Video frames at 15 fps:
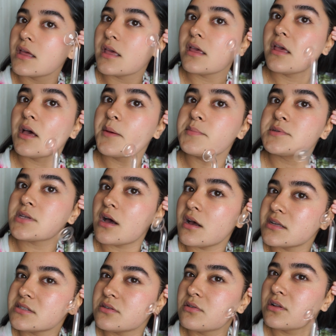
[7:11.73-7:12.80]
It helps
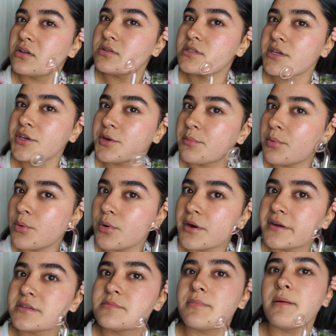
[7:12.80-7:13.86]
also closing your
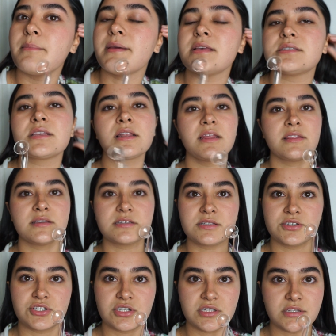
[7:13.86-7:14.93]
pores, but basically this
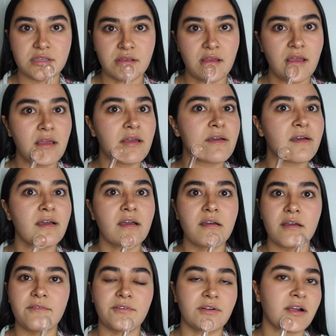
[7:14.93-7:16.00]
is just
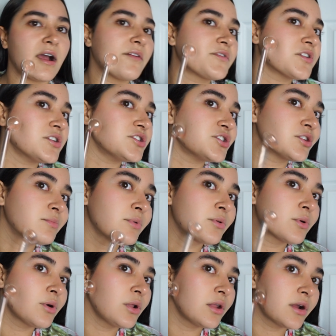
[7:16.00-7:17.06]
for after a Derma
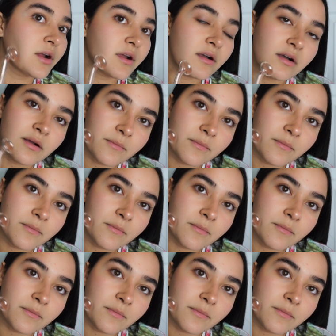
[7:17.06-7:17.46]
Roller.